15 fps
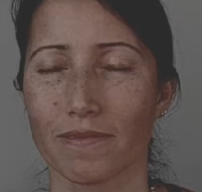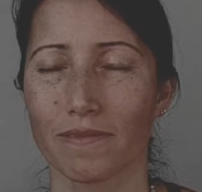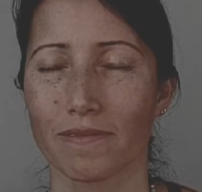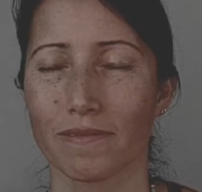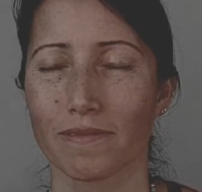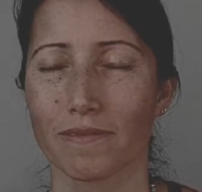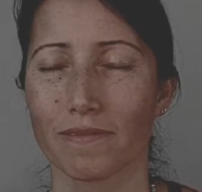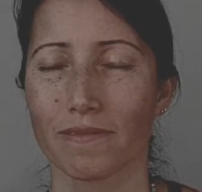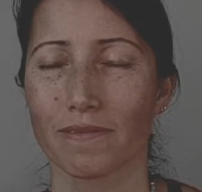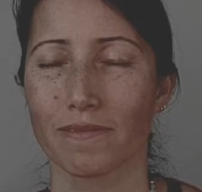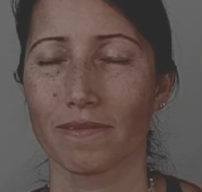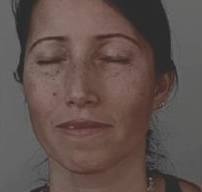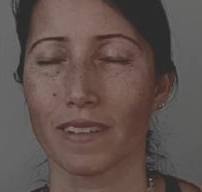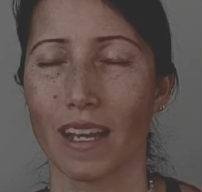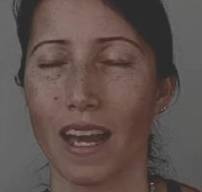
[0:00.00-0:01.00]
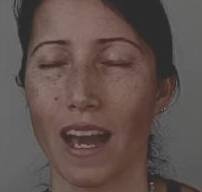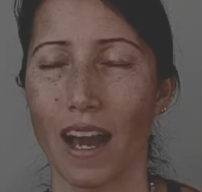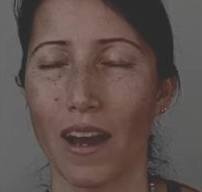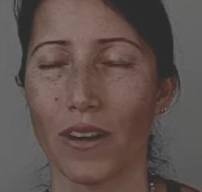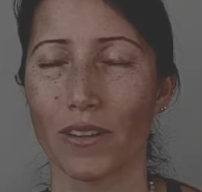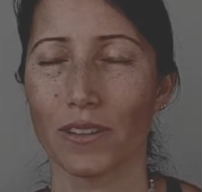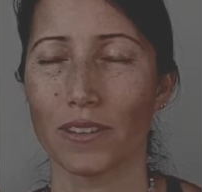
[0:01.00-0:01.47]

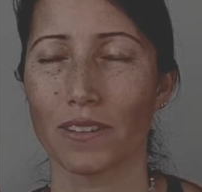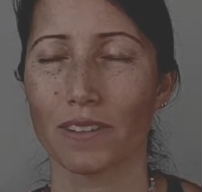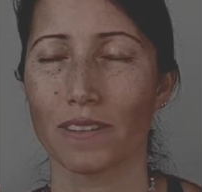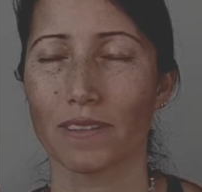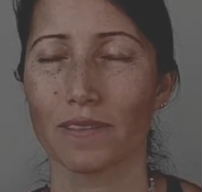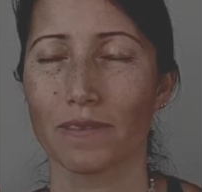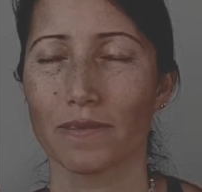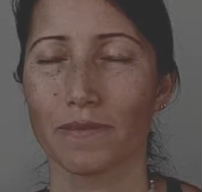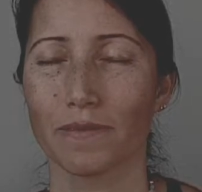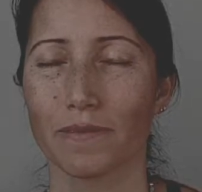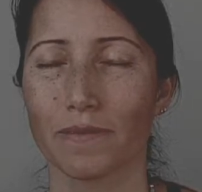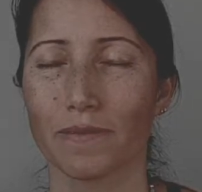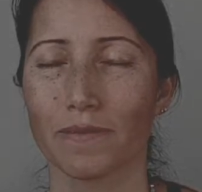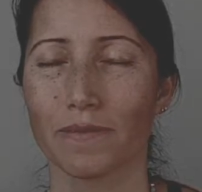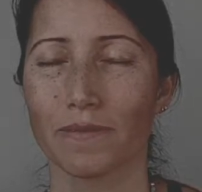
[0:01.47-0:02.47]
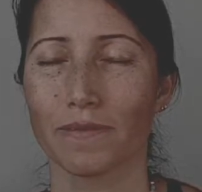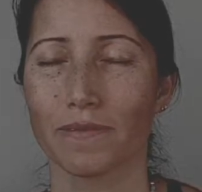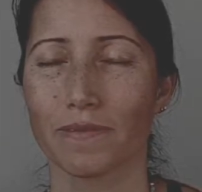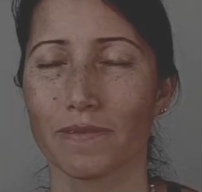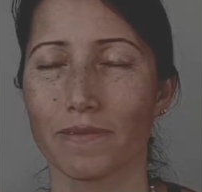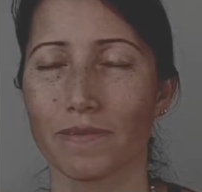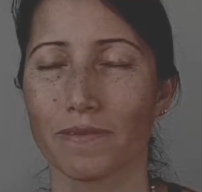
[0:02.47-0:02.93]

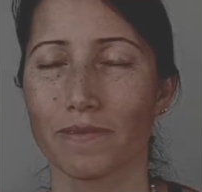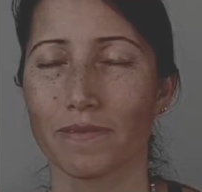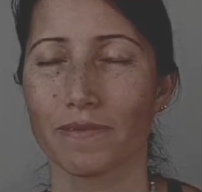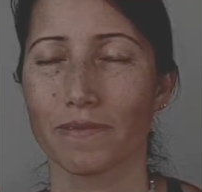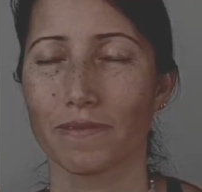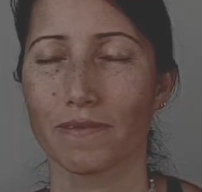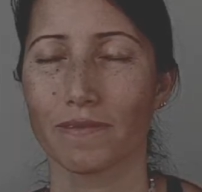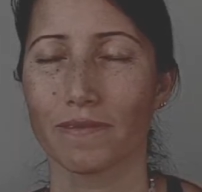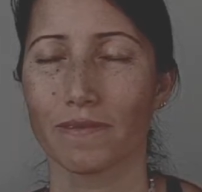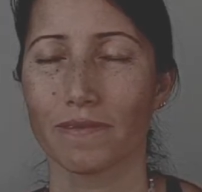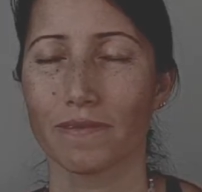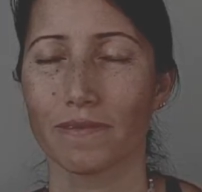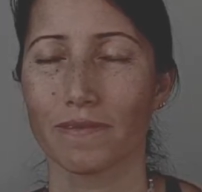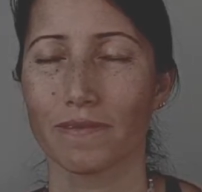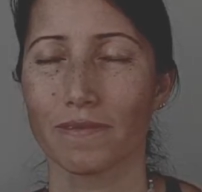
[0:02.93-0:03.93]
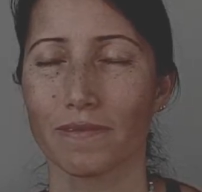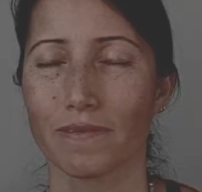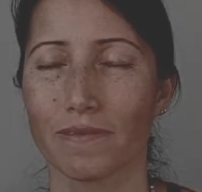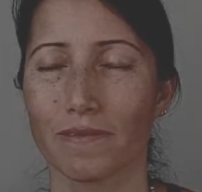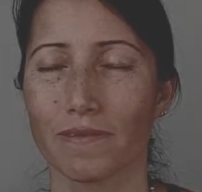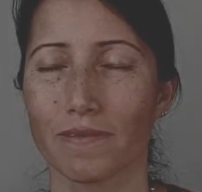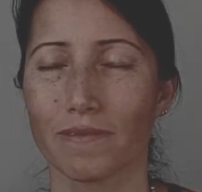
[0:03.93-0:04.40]

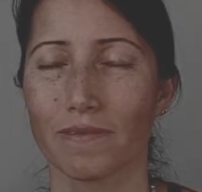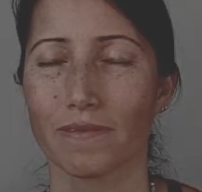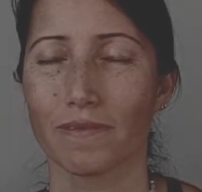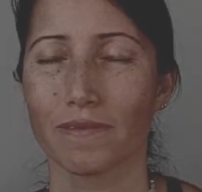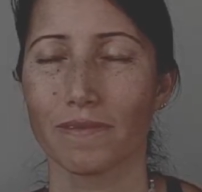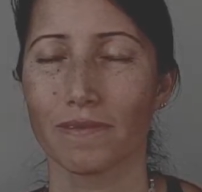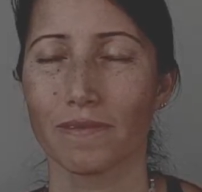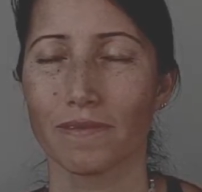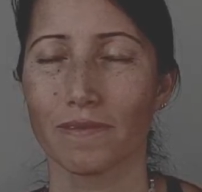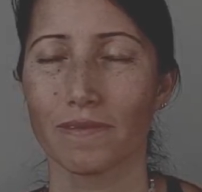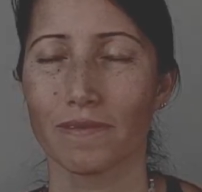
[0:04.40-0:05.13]
(no one is talking)